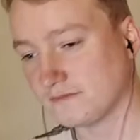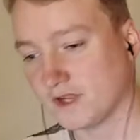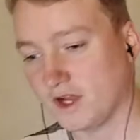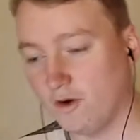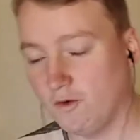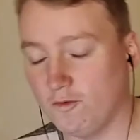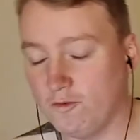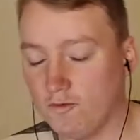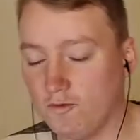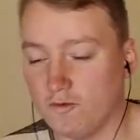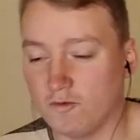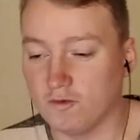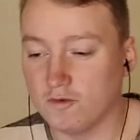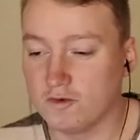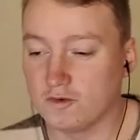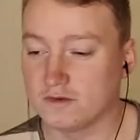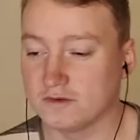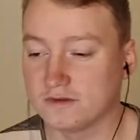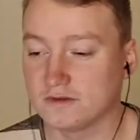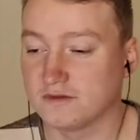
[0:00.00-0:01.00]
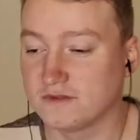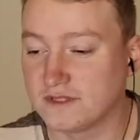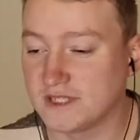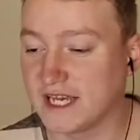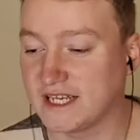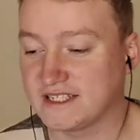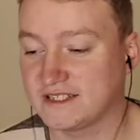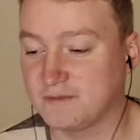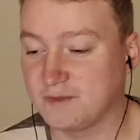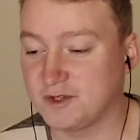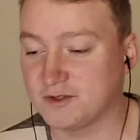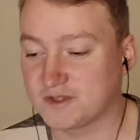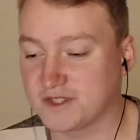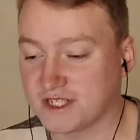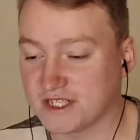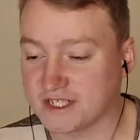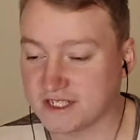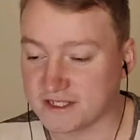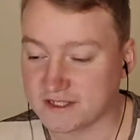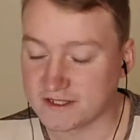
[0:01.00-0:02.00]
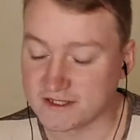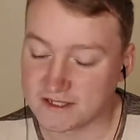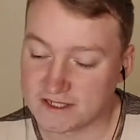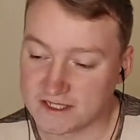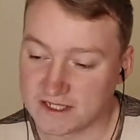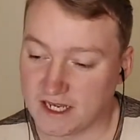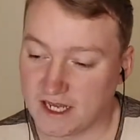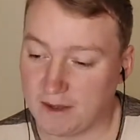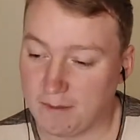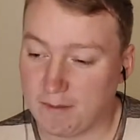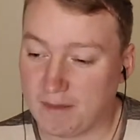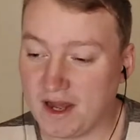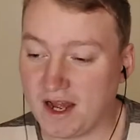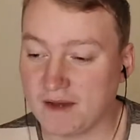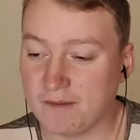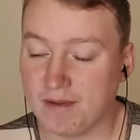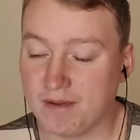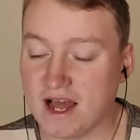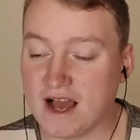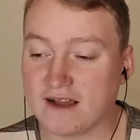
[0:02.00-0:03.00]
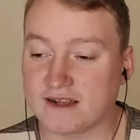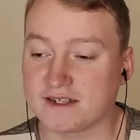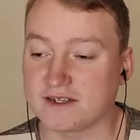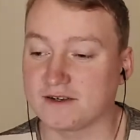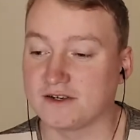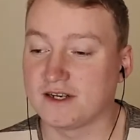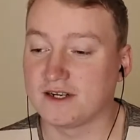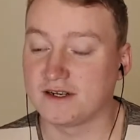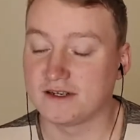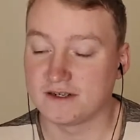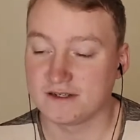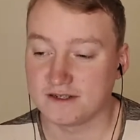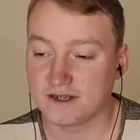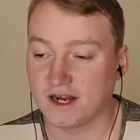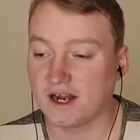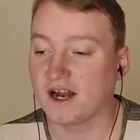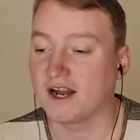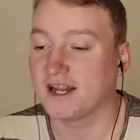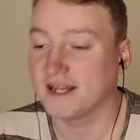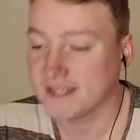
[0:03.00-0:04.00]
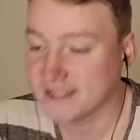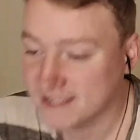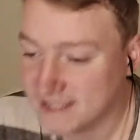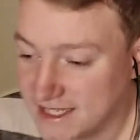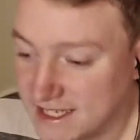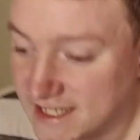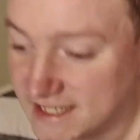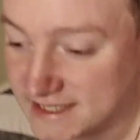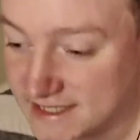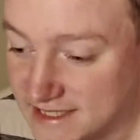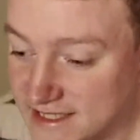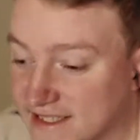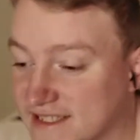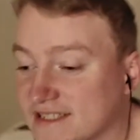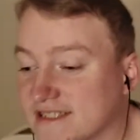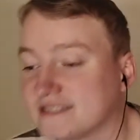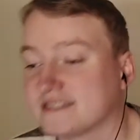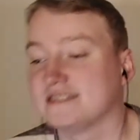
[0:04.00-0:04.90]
Ooh, nice music. Mind blocker. Alright, let's get into this.